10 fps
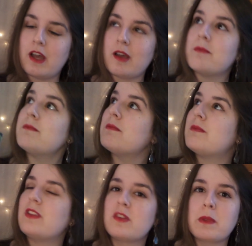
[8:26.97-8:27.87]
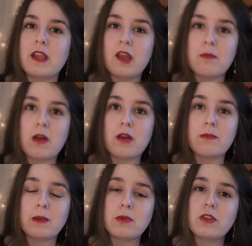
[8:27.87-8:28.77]
um, display them on
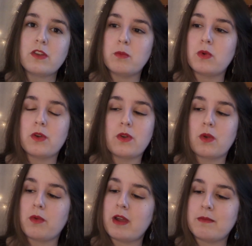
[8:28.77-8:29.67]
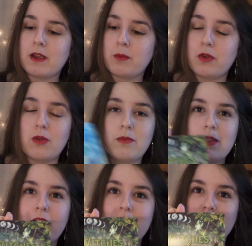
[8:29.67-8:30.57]
my bulletin board or around my room
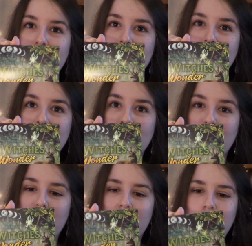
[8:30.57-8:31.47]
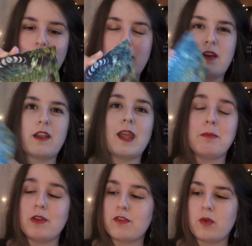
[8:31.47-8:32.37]
because they're just so unique
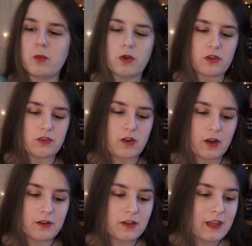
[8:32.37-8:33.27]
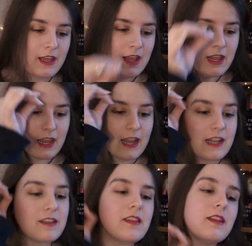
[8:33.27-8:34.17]
and beautiful works of art. And
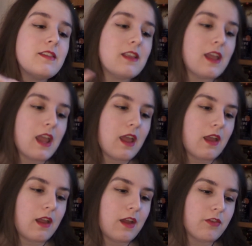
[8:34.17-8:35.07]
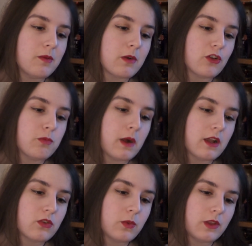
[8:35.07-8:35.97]
it says that every March
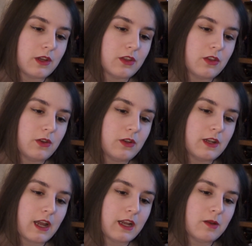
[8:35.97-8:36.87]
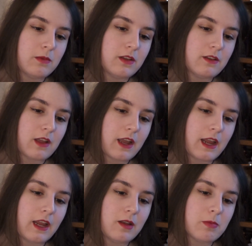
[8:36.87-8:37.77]
box will include an item
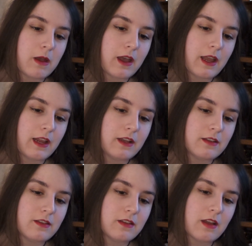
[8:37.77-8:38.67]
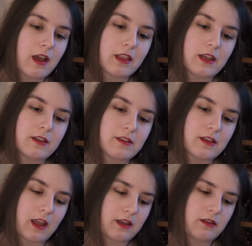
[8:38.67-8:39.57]
designed by Talia
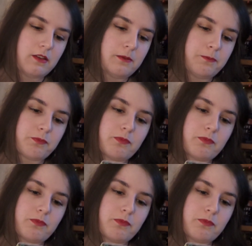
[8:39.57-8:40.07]
Skies.